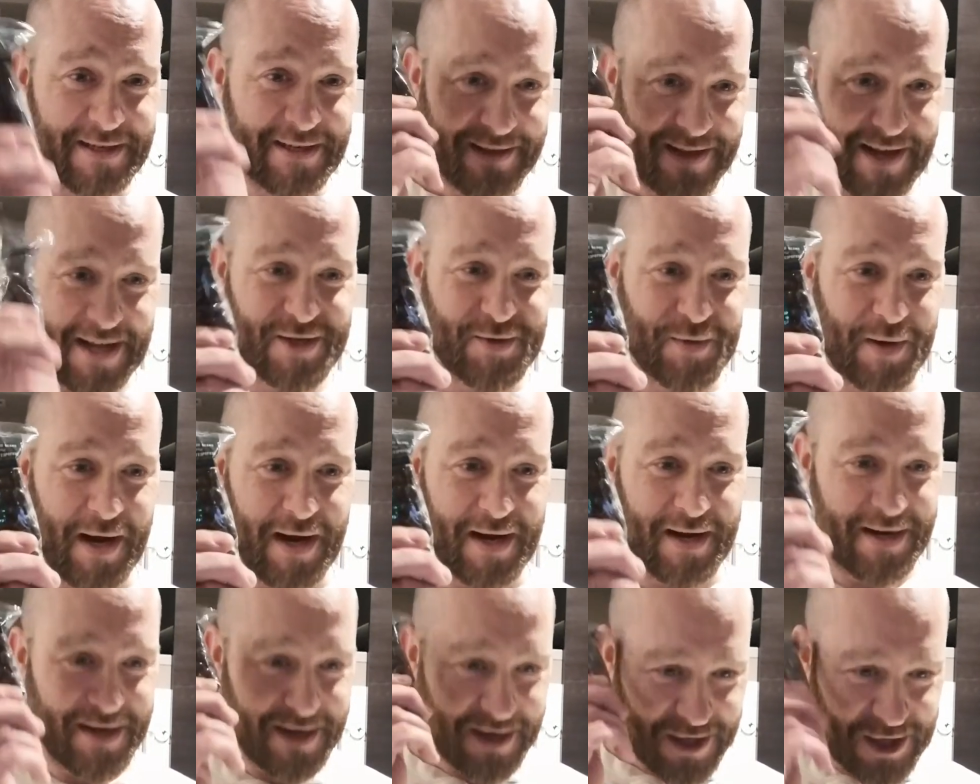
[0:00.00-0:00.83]
That's
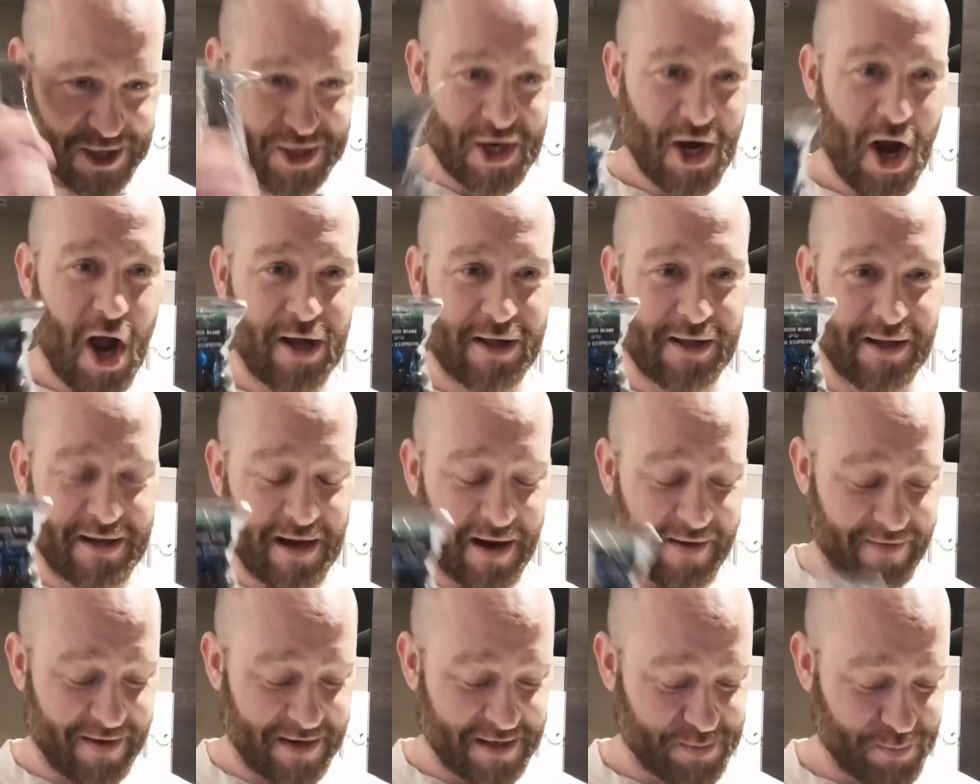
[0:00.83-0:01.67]
right,
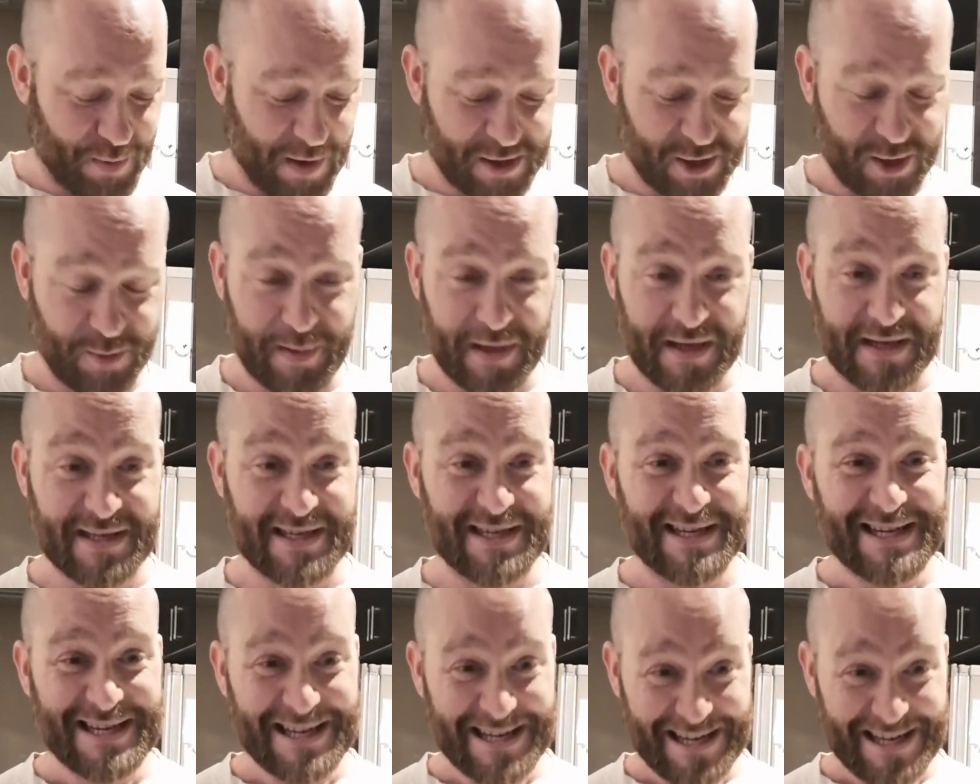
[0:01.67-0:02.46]
chocolate-covered espresso beans.